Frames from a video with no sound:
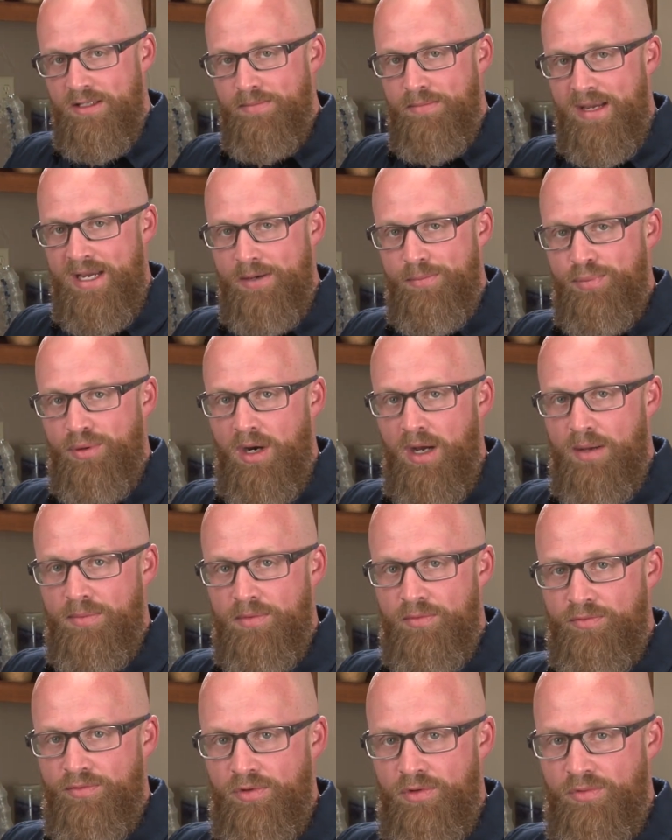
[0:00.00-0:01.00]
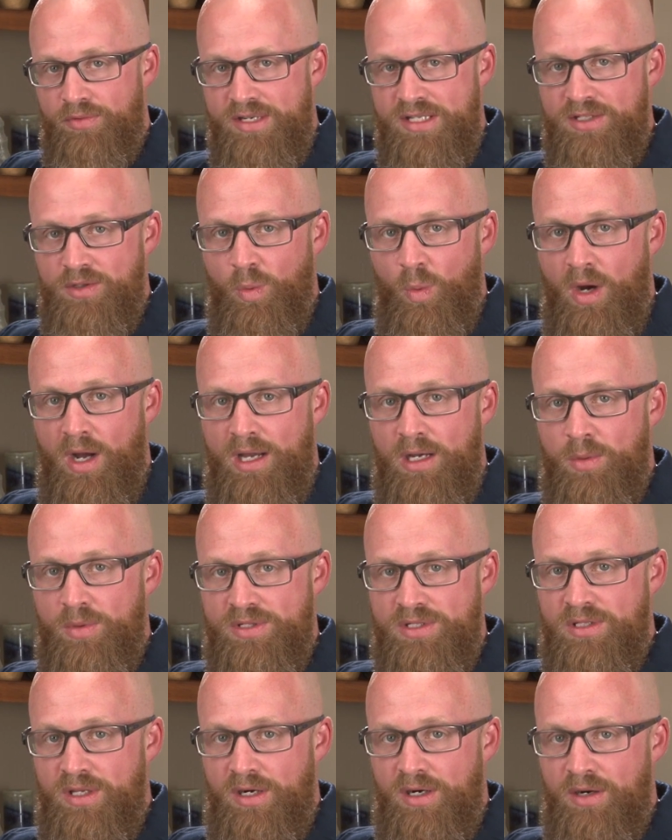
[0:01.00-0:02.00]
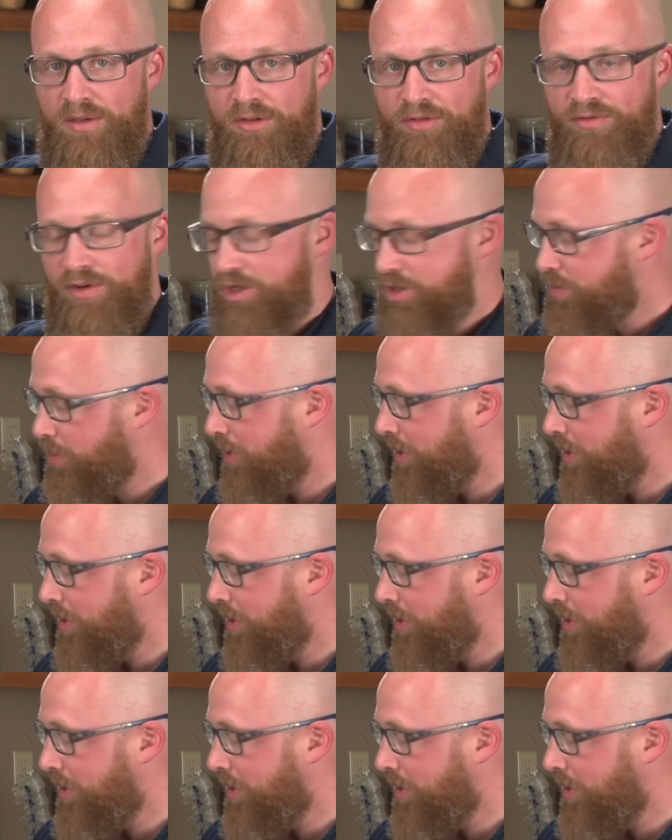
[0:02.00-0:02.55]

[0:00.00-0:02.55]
the main problem for the reason why it was there in the first